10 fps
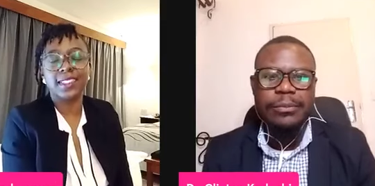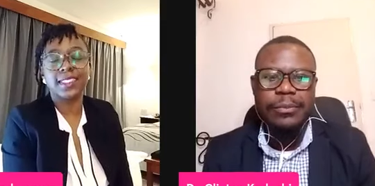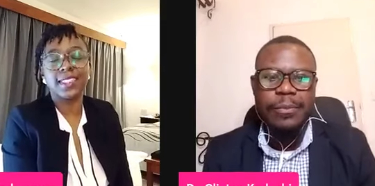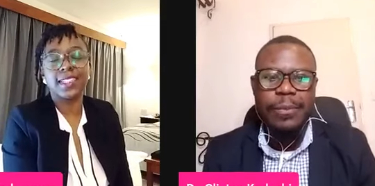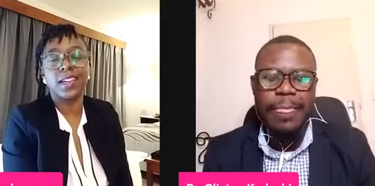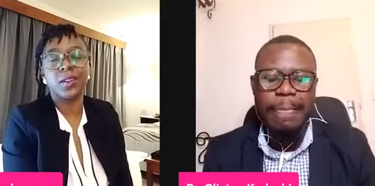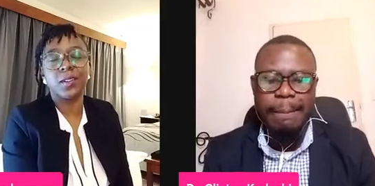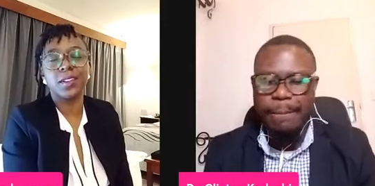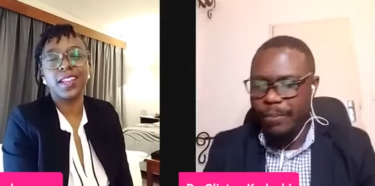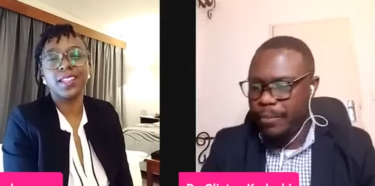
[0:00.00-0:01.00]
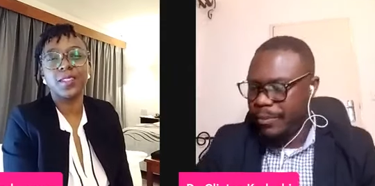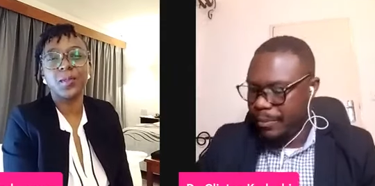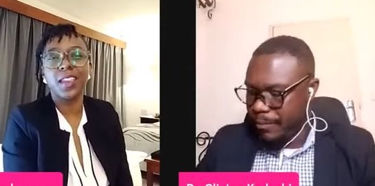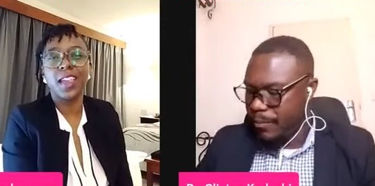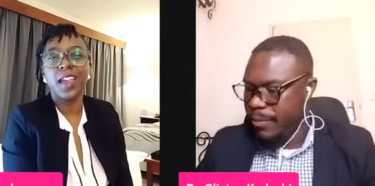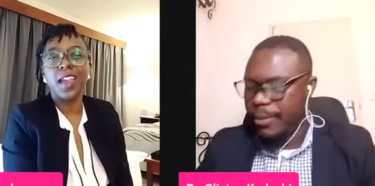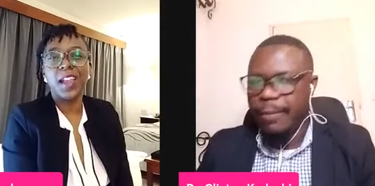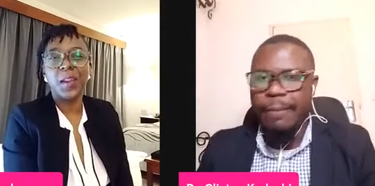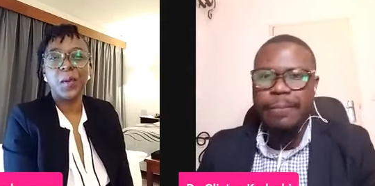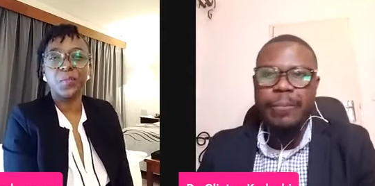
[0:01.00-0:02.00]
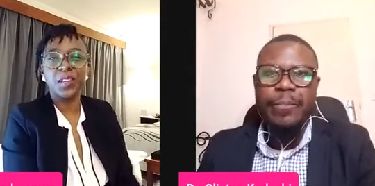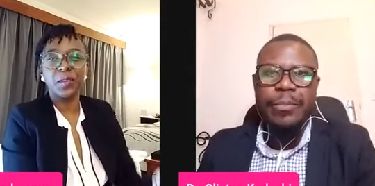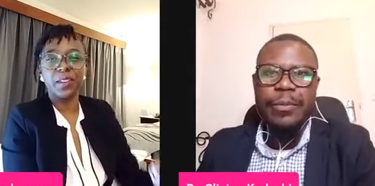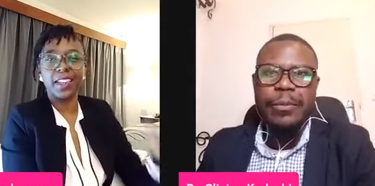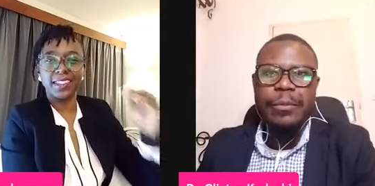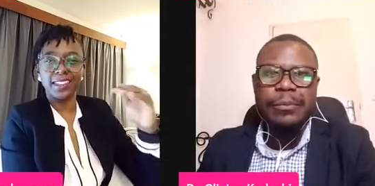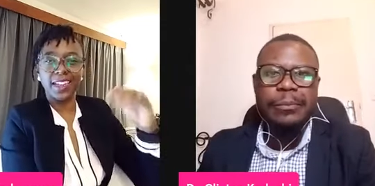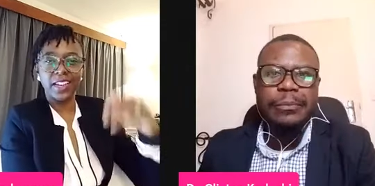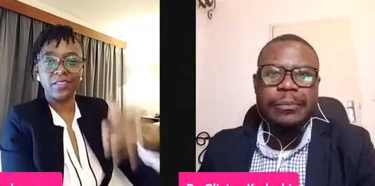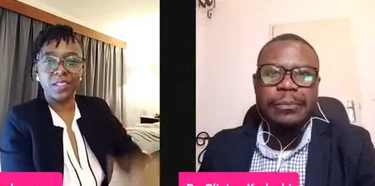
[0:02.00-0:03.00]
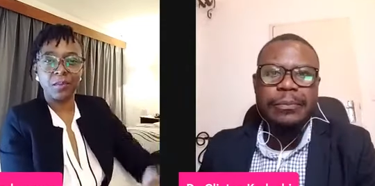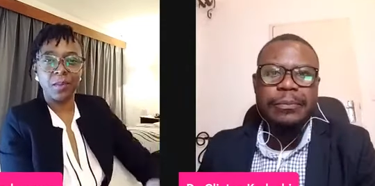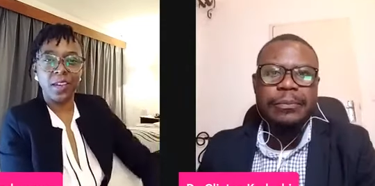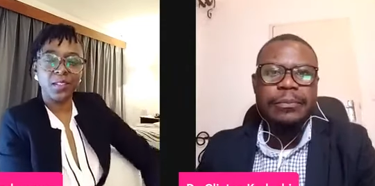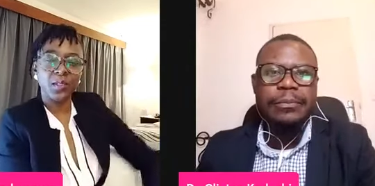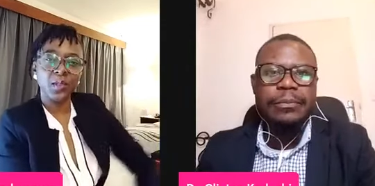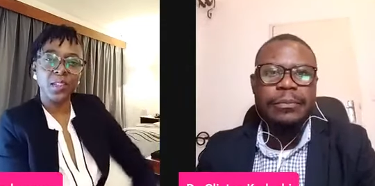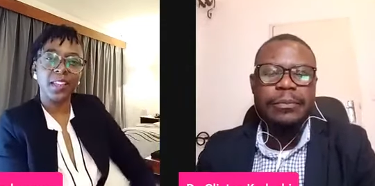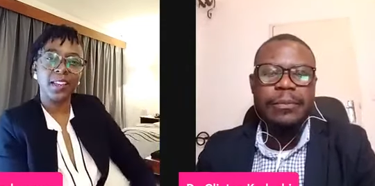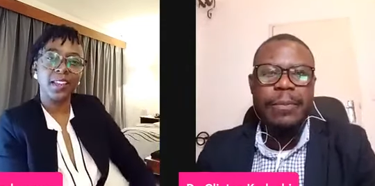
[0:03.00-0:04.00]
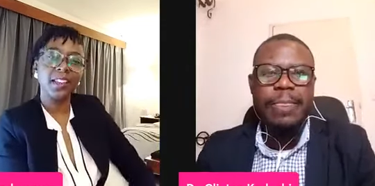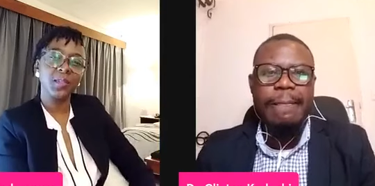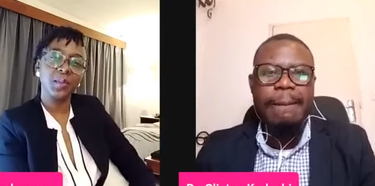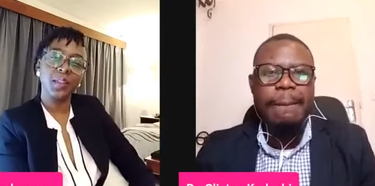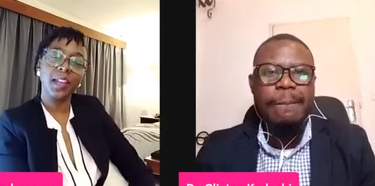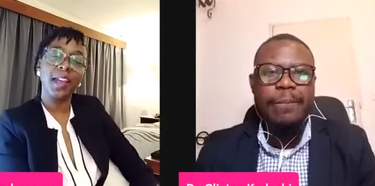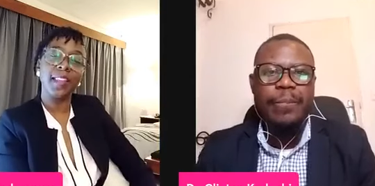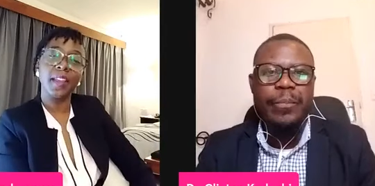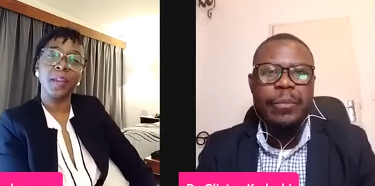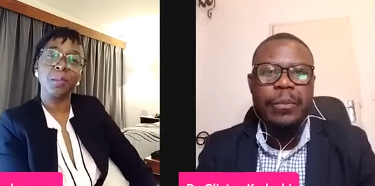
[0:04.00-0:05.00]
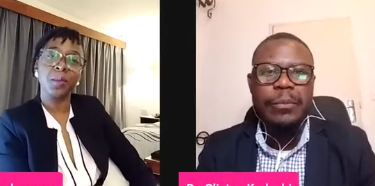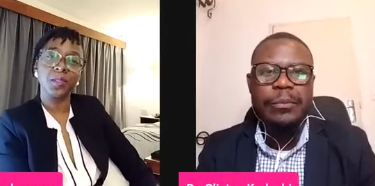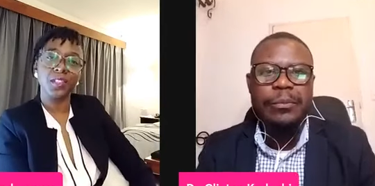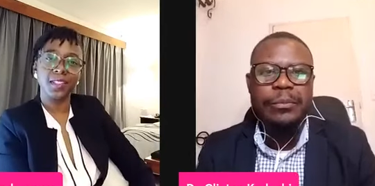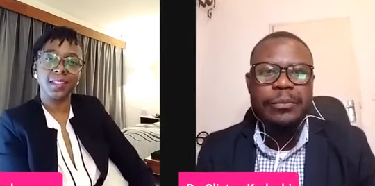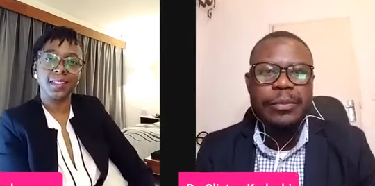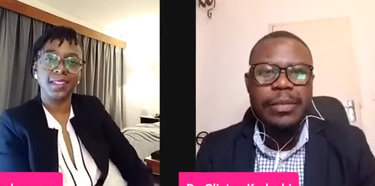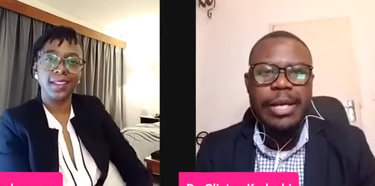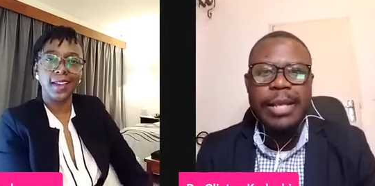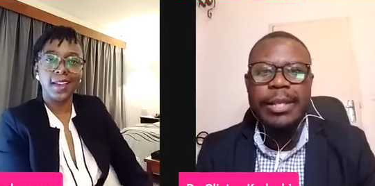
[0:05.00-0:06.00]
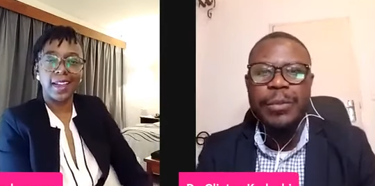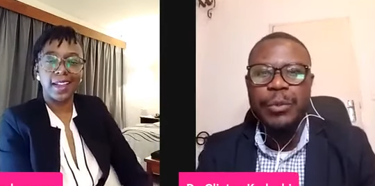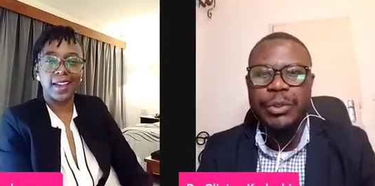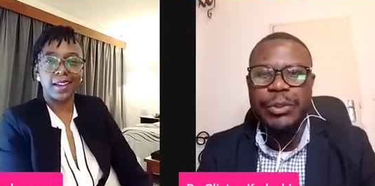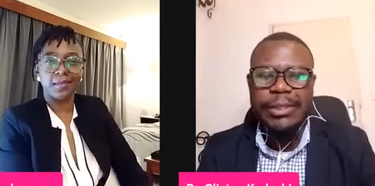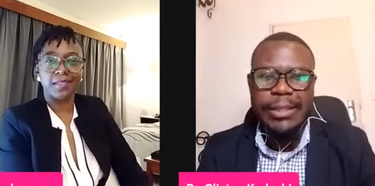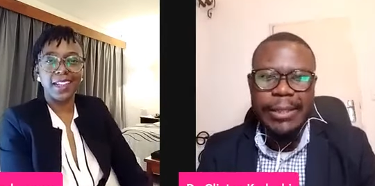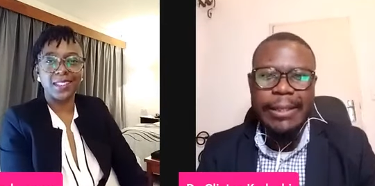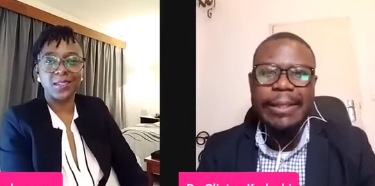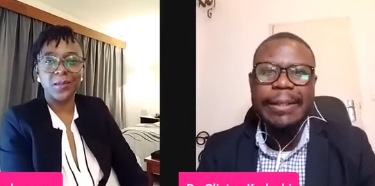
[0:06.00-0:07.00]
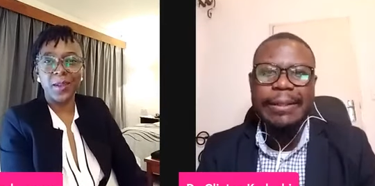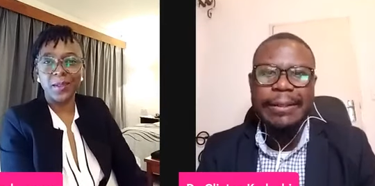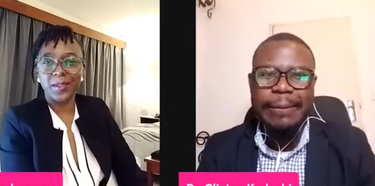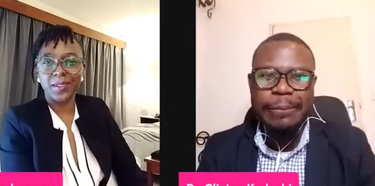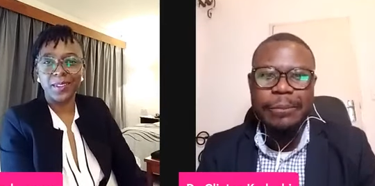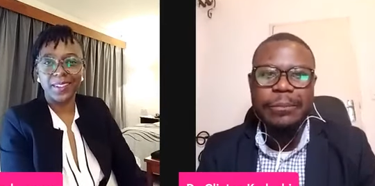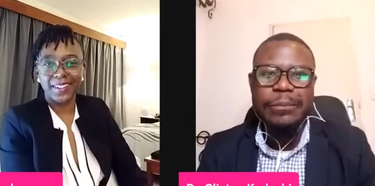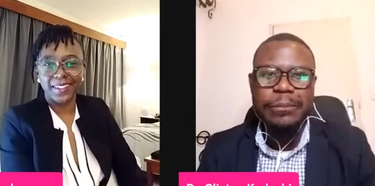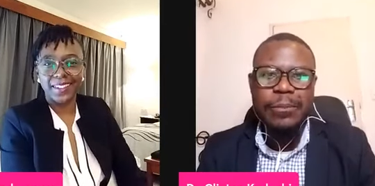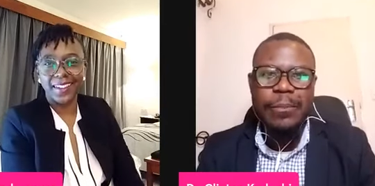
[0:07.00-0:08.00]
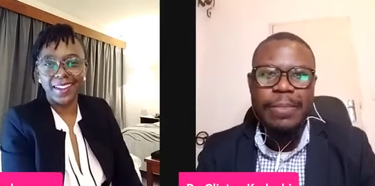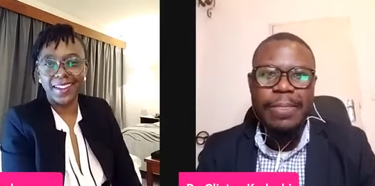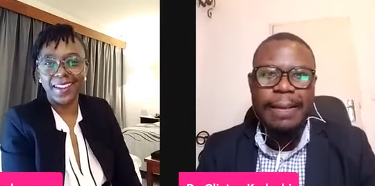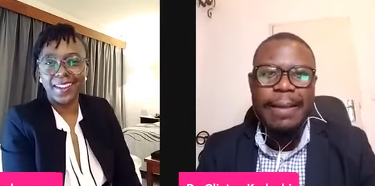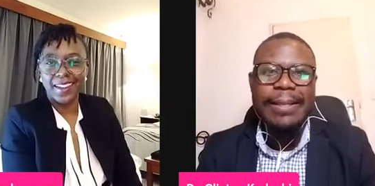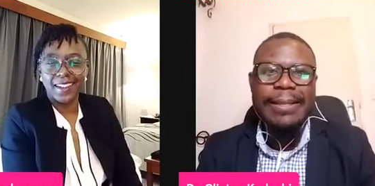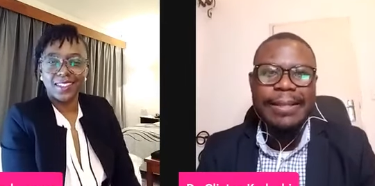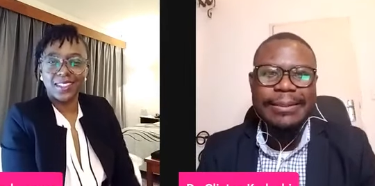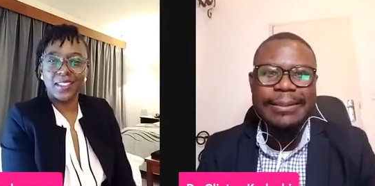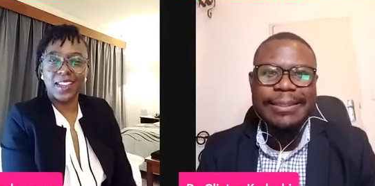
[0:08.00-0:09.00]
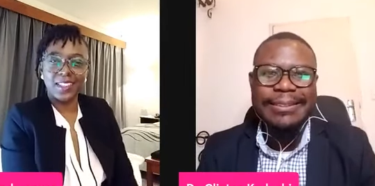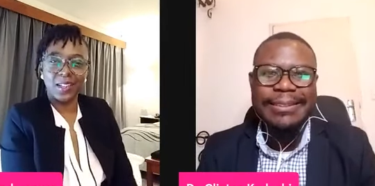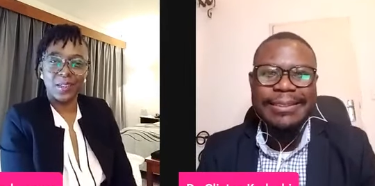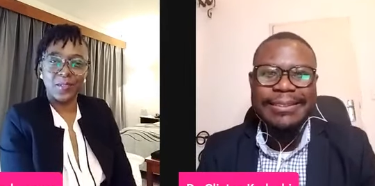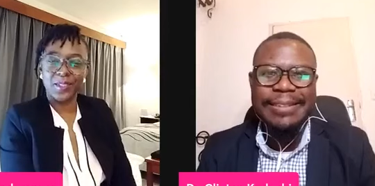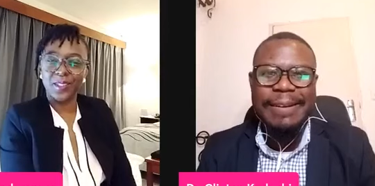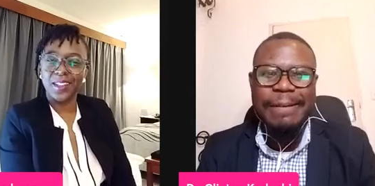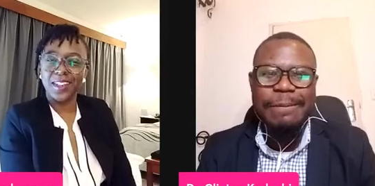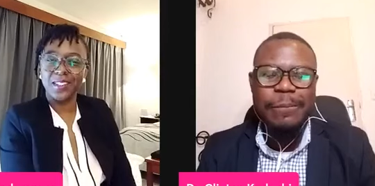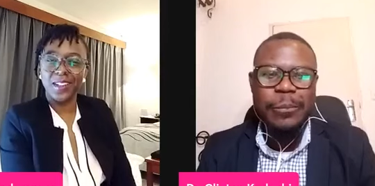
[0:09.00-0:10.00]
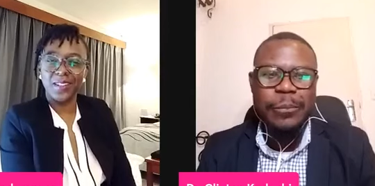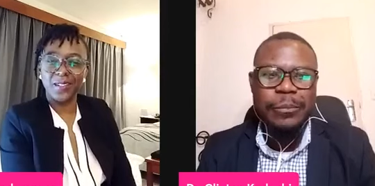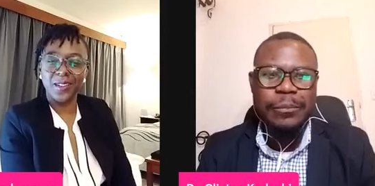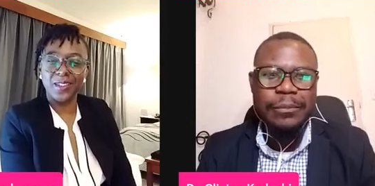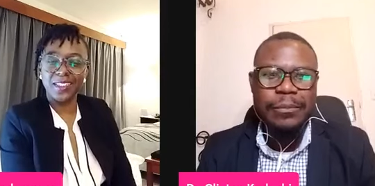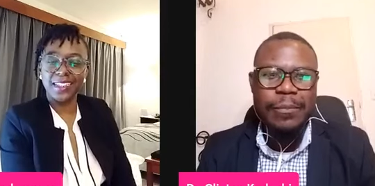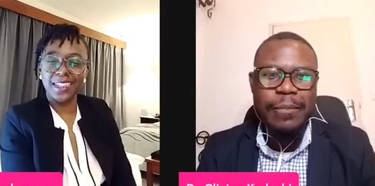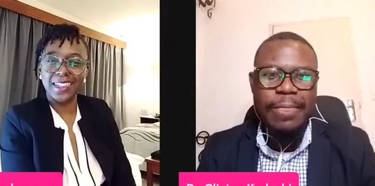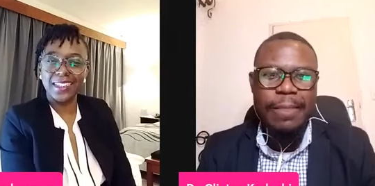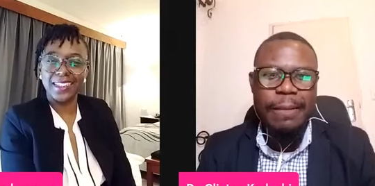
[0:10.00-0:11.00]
Speaker 1: sit down next week and hopefully we can dive deeper into the into the other emotions
Speaker 2: other um, emotions um, yeah. Well. yeah Yes. so thanks yes, a lot yes.
Speaker 1: for tonight you have a good night